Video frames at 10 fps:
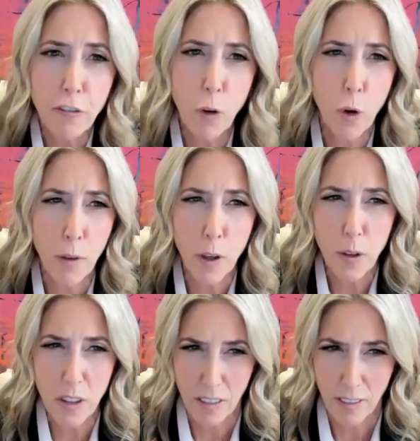and
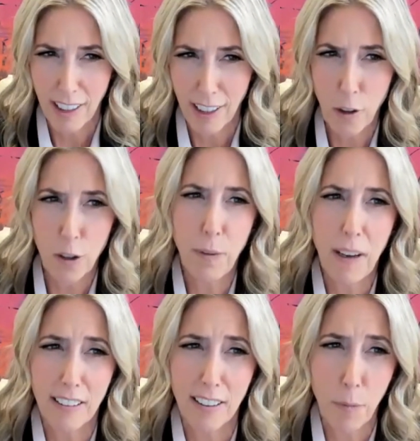foremost, and it goes
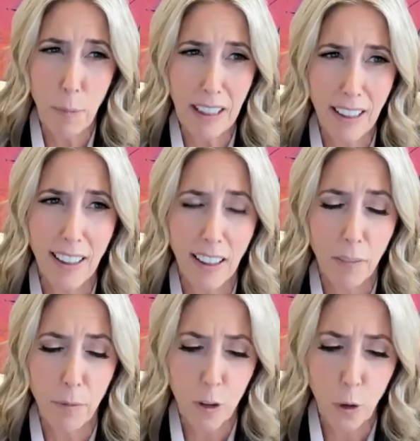back to the
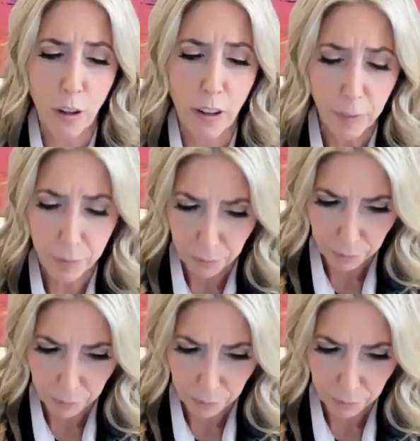beginning story,